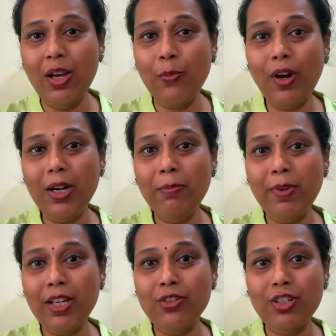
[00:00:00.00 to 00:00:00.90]
One
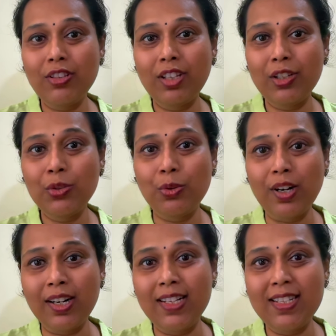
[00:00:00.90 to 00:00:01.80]
major thing to
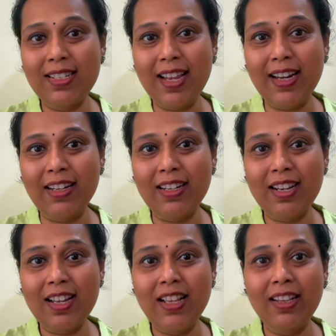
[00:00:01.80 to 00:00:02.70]
understand
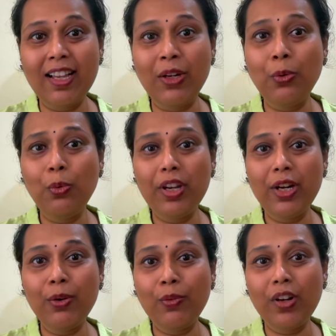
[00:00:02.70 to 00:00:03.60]
that who
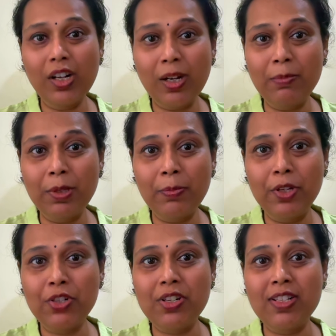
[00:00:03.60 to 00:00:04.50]
can overcome
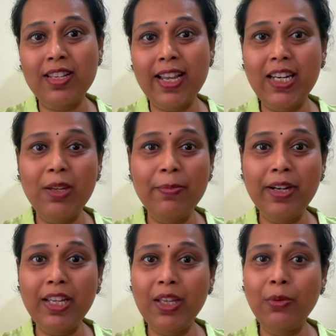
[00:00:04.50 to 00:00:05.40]
depression is
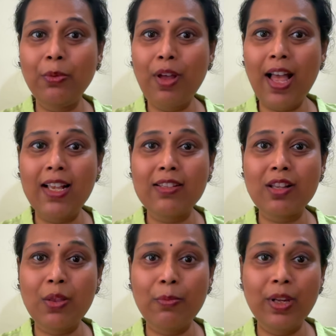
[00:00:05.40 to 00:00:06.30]
anybody who has
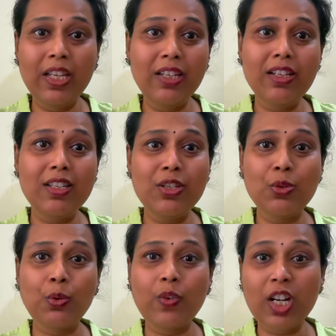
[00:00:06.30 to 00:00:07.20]
the willingness
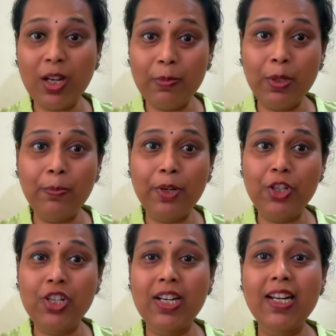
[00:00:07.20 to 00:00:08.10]
to overcome
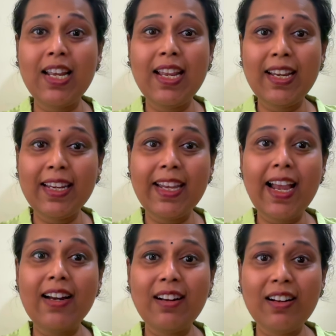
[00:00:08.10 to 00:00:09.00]
depression
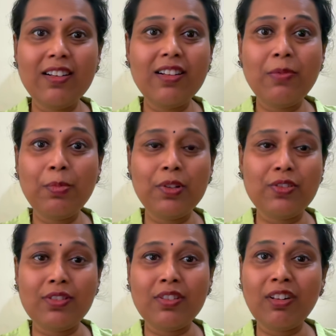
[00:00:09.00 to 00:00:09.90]
can
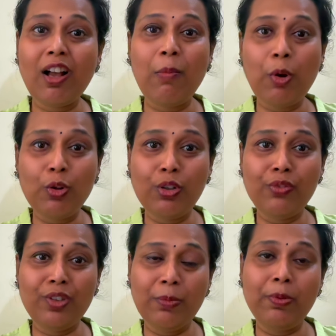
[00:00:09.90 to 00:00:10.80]
100% come out
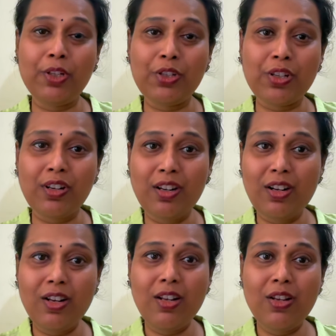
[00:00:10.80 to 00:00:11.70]
of depression.
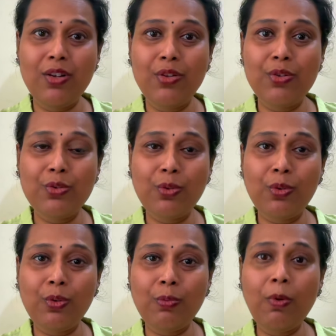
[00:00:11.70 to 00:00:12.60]

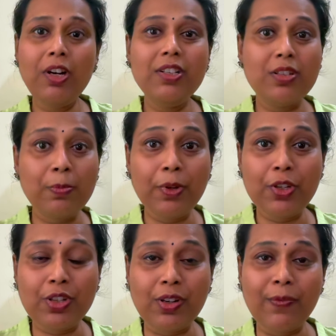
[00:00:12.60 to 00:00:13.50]
So, what is
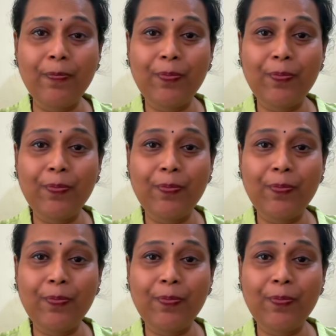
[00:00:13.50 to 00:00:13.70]
depression?